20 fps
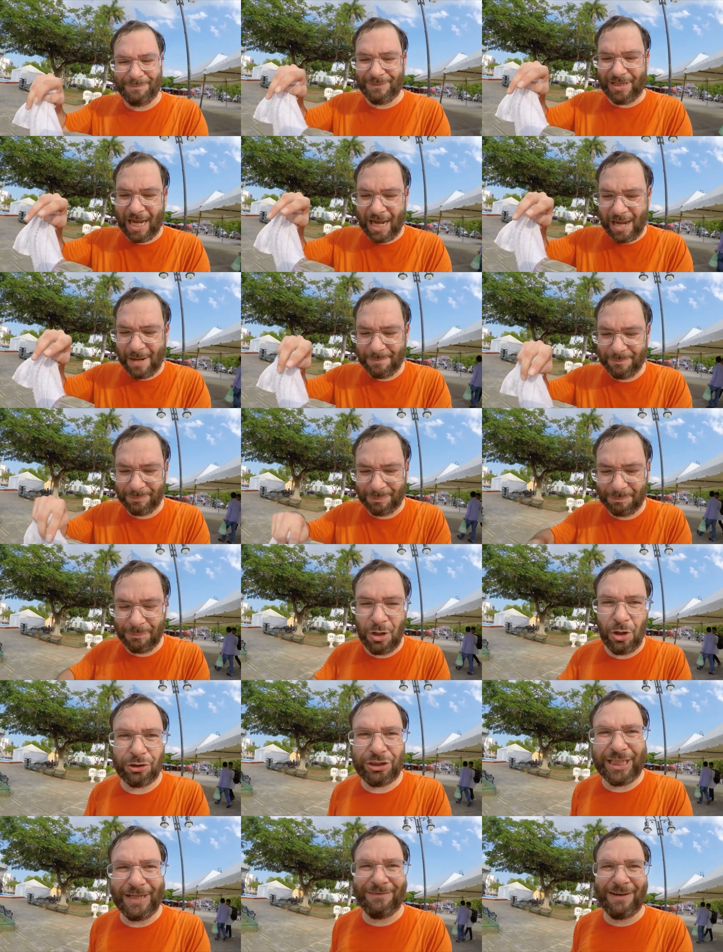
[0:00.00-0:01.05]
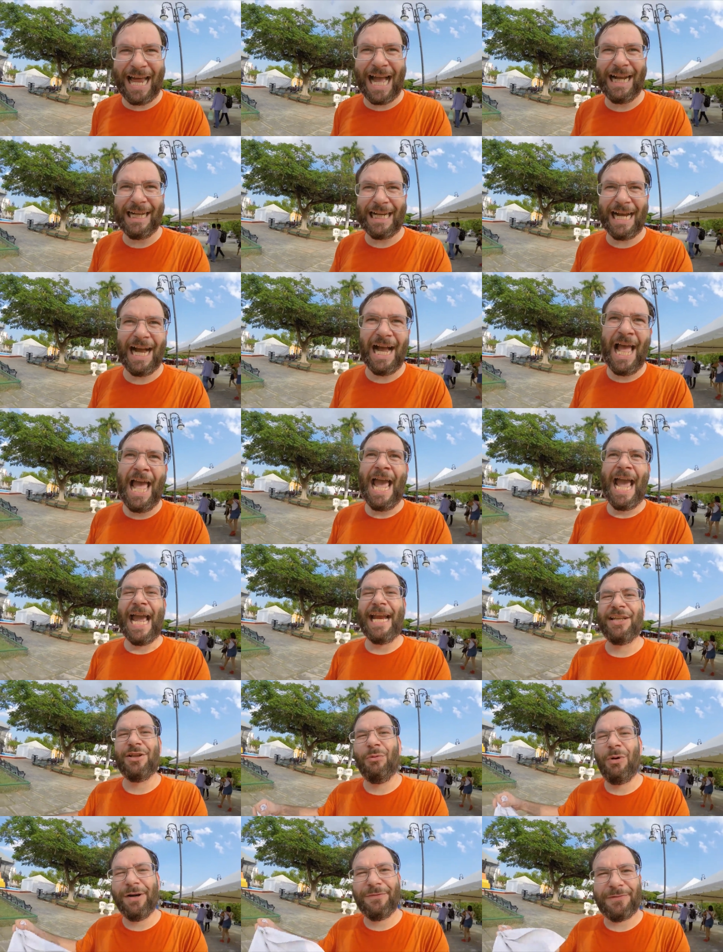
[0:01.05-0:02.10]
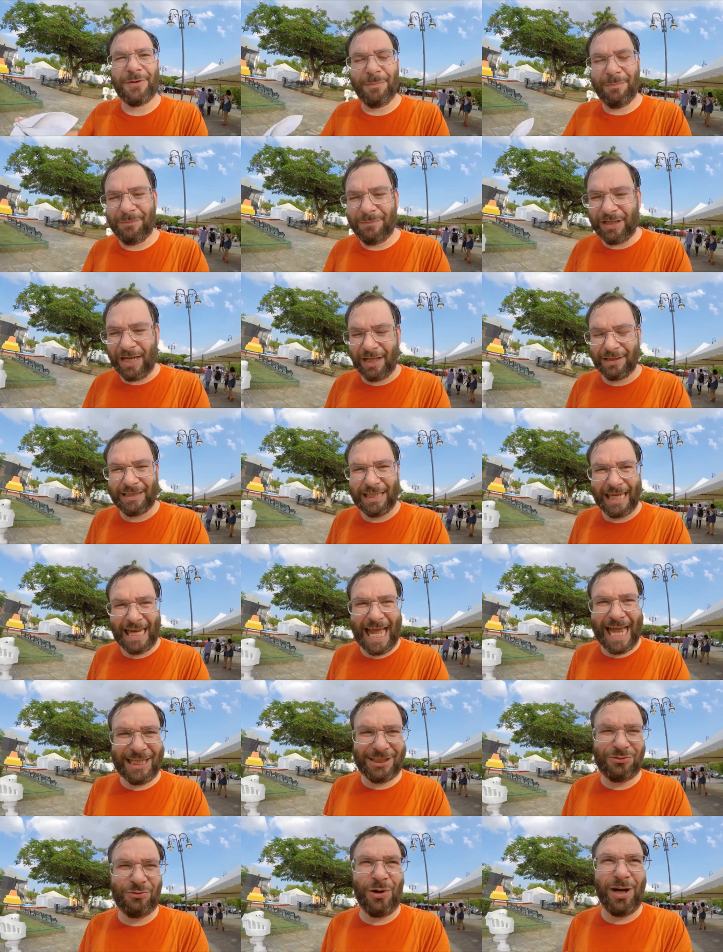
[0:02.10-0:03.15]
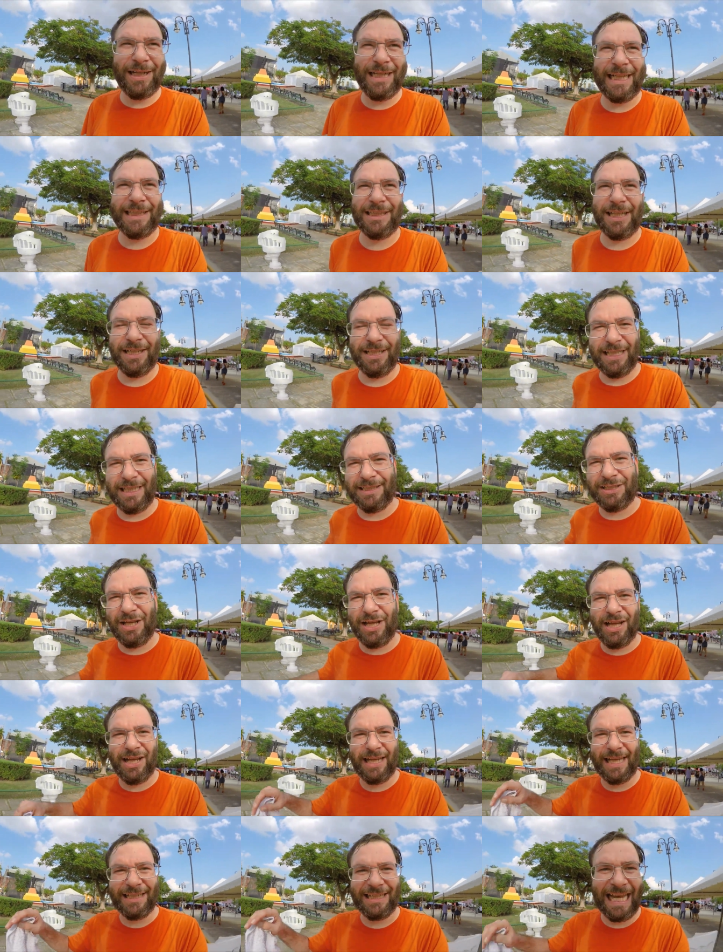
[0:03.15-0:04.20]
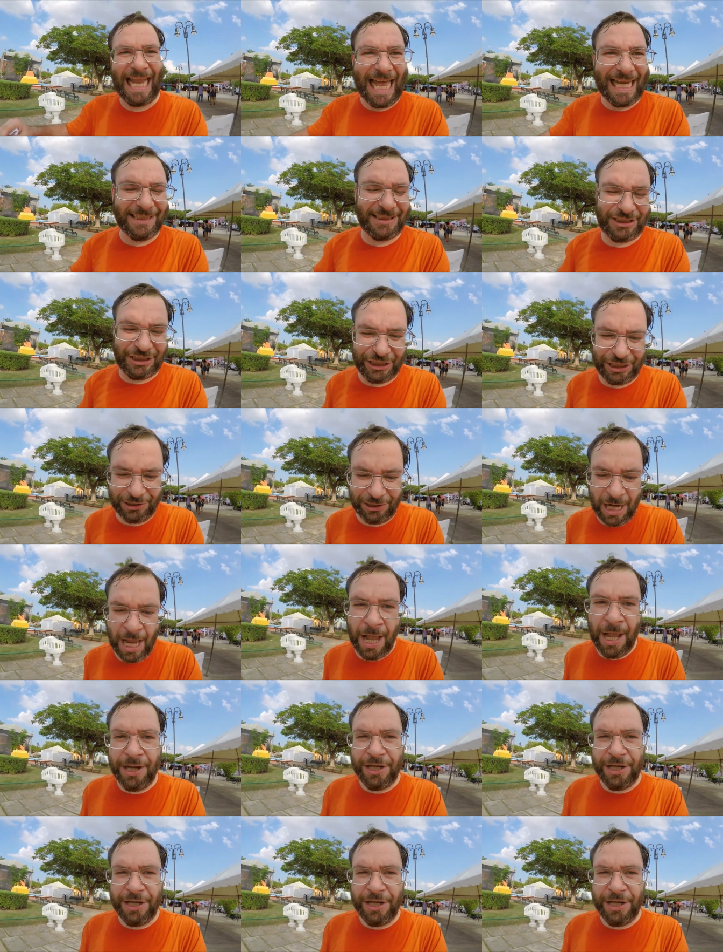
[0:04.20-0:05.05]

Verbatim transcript: Um, Noche Blanca and the one from the, the last one and the, and the and last year,